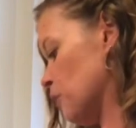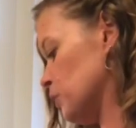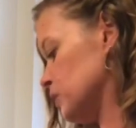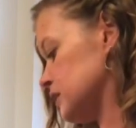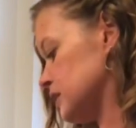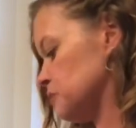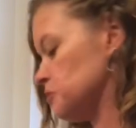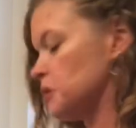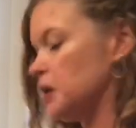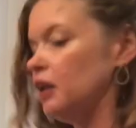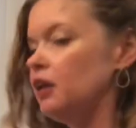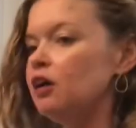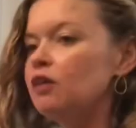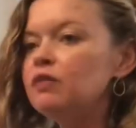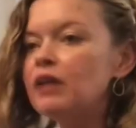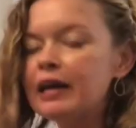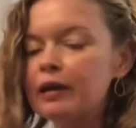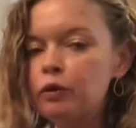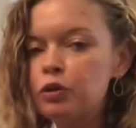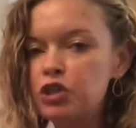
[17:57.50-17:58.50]
I wouldn't say it's my love
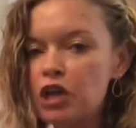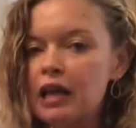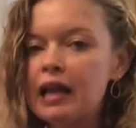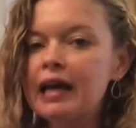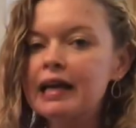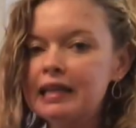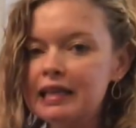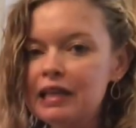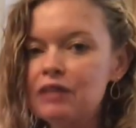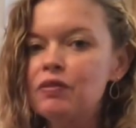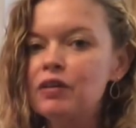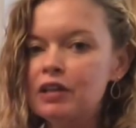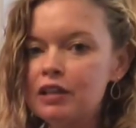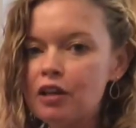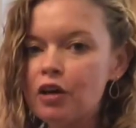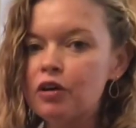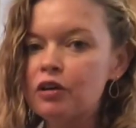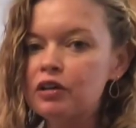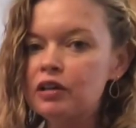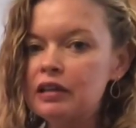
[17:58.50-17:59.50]
language. I like giving
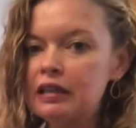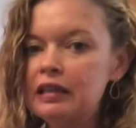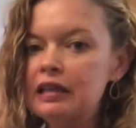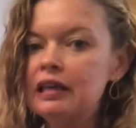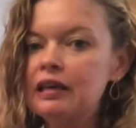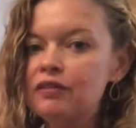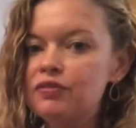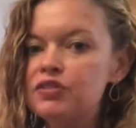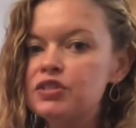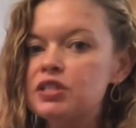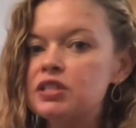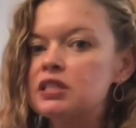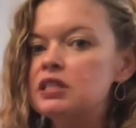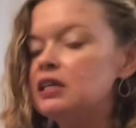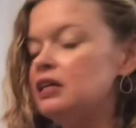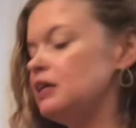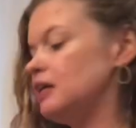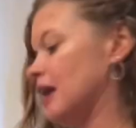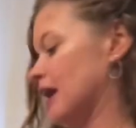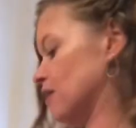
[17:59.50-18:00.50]
the gifts
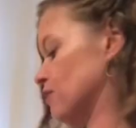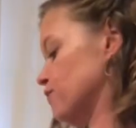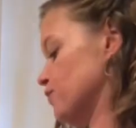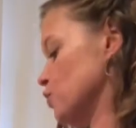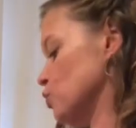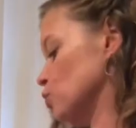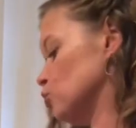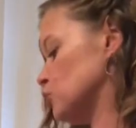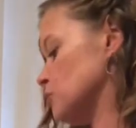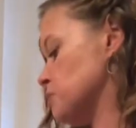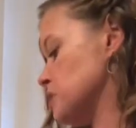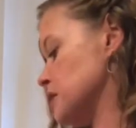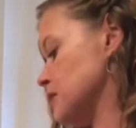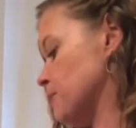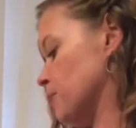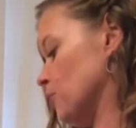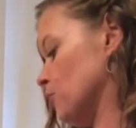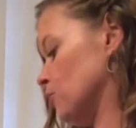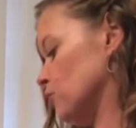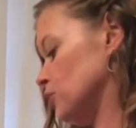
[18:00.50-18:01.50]
and food to
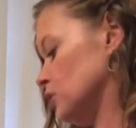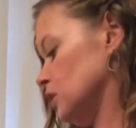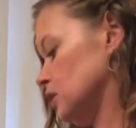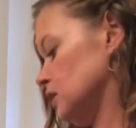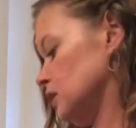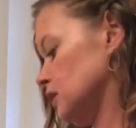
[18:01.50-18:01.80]
people.